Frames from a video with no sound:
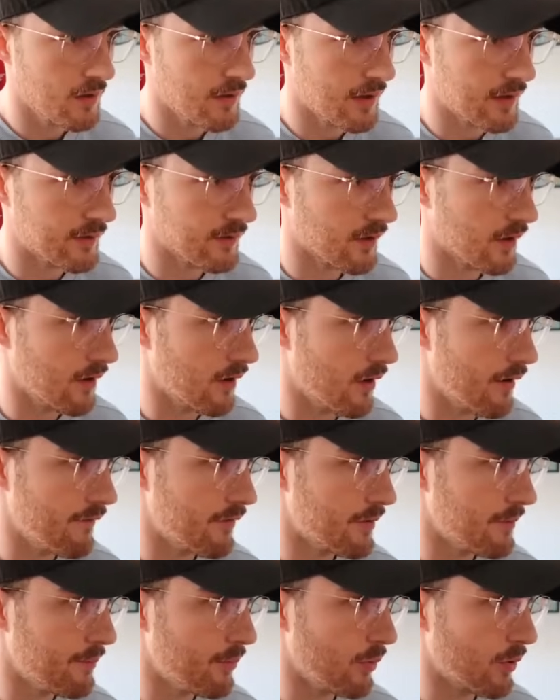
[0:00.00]
Let's go
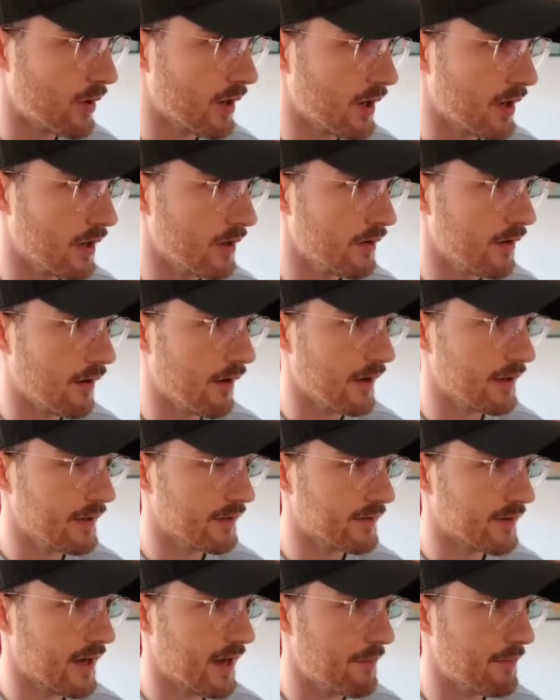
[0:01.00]
over to Booker. All right,
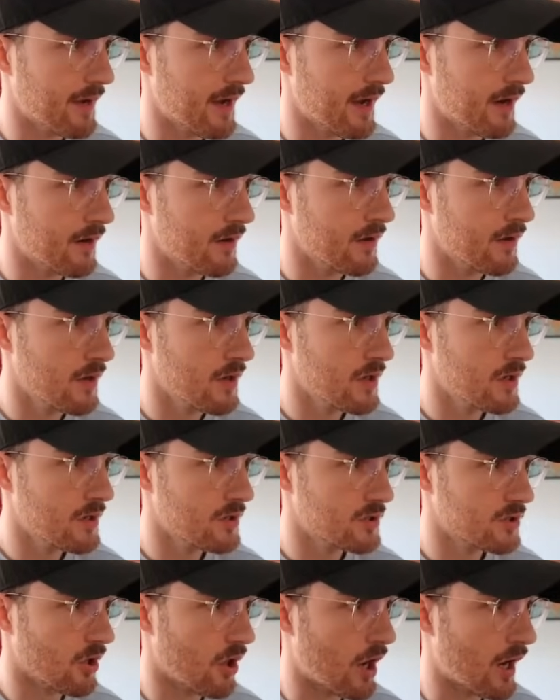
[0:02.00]
let's calm down.
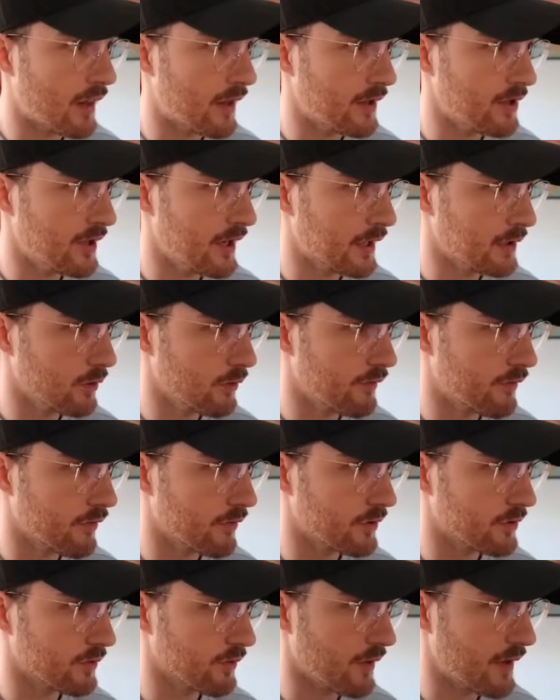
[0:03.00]
Tyler, you gotta look
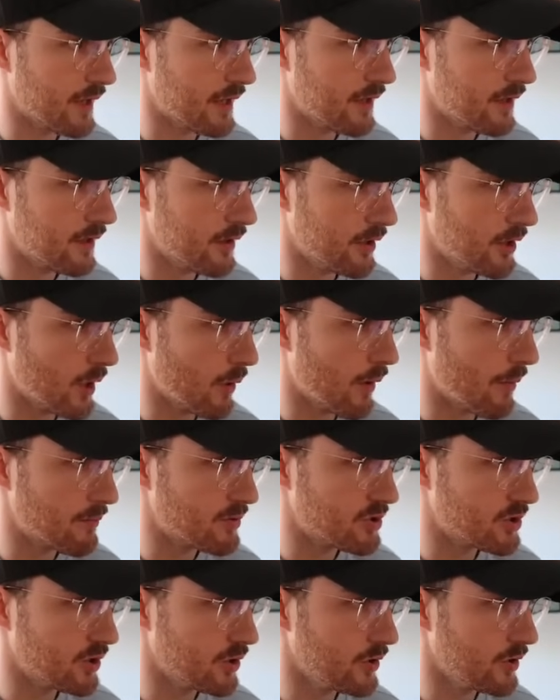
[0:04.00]
for a three. You know I'm
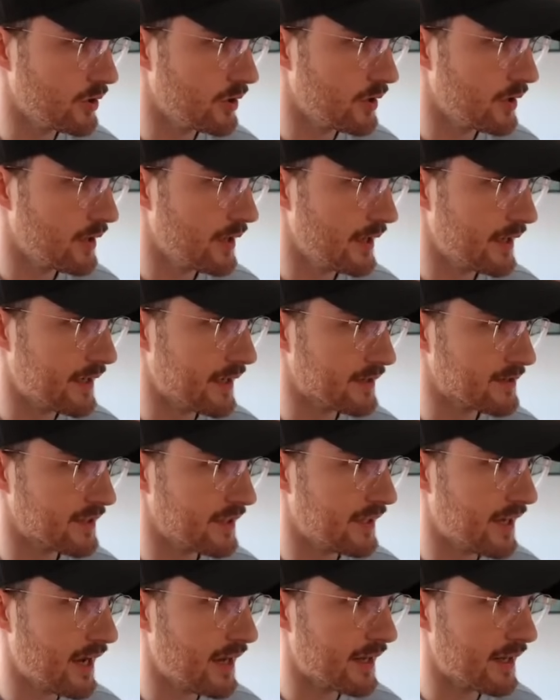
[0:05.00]
shooting it. He
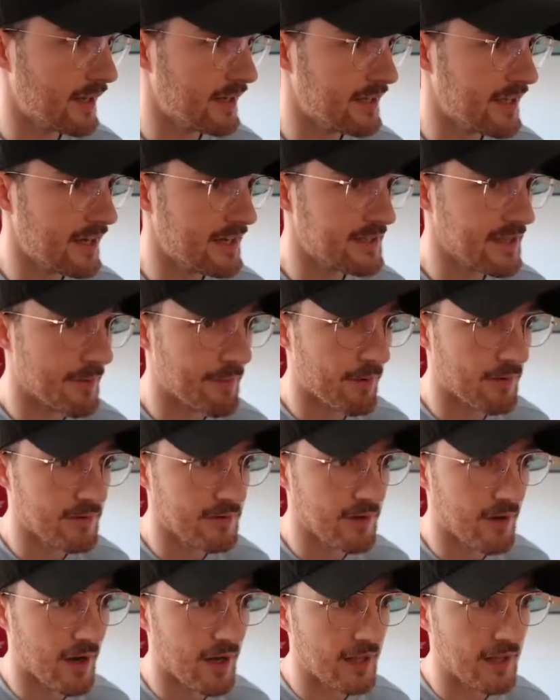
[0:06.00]
doesn't get it. He D's up on
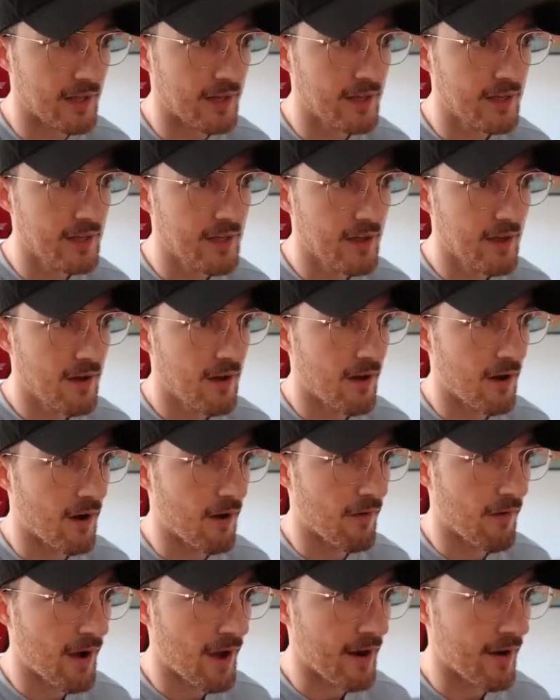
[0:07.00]
Tyler.
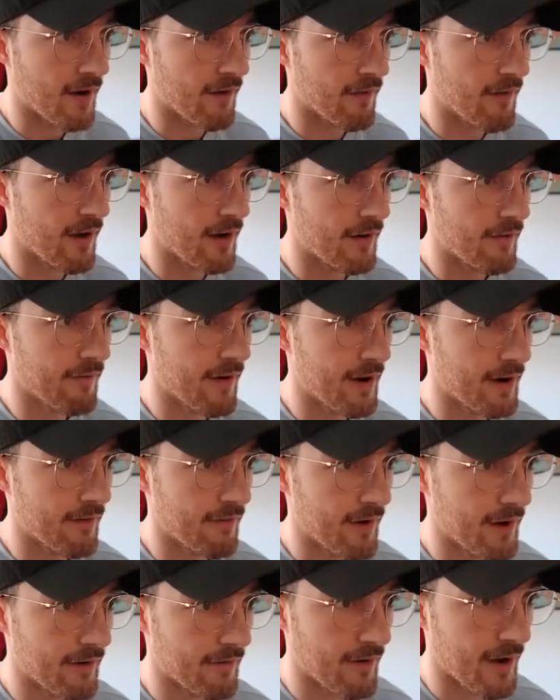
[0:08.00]
All right, all right, all right, all
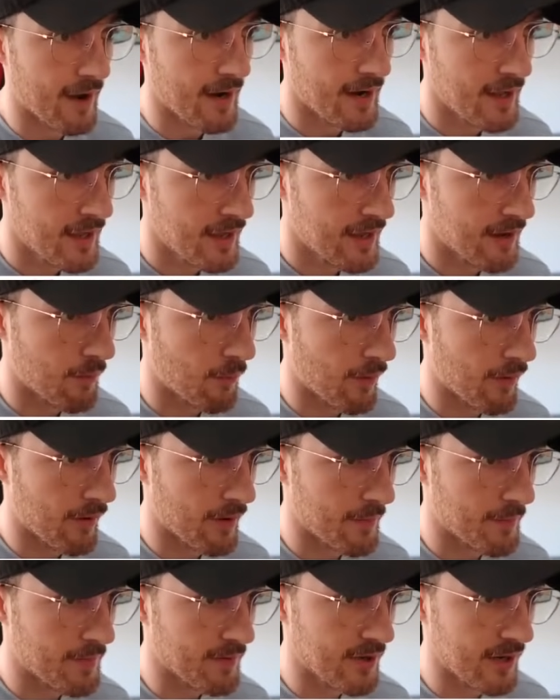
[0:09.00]
right, all right. We're
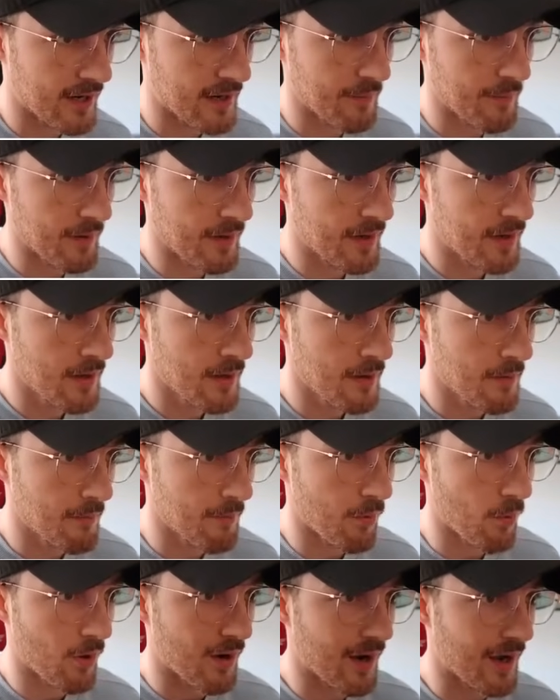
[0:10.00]
in a predicament.
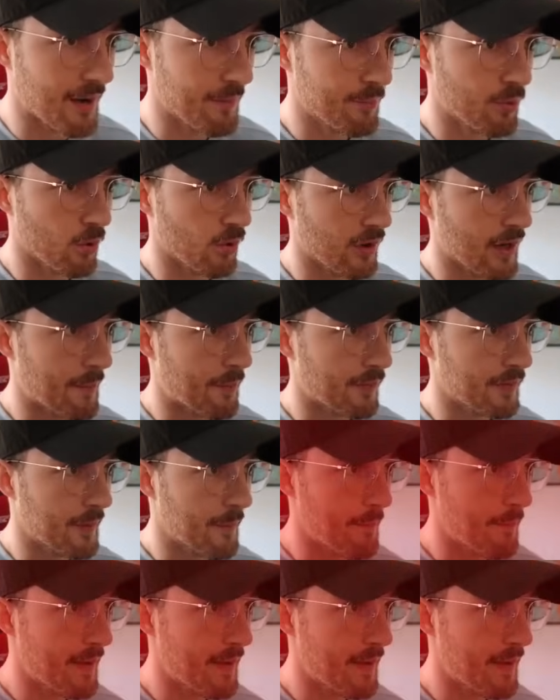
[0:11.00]
Booker pulling up on the